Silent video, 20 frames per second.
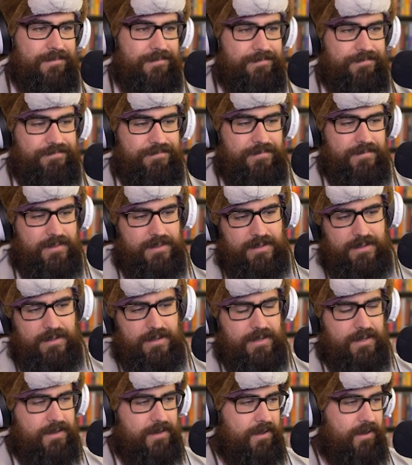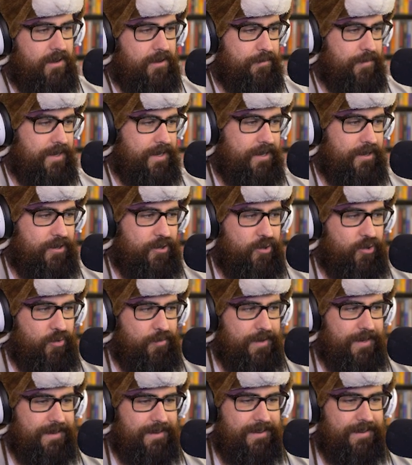Huh? An augmented
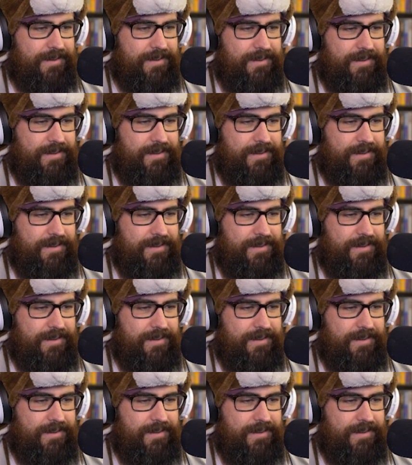human? Sure.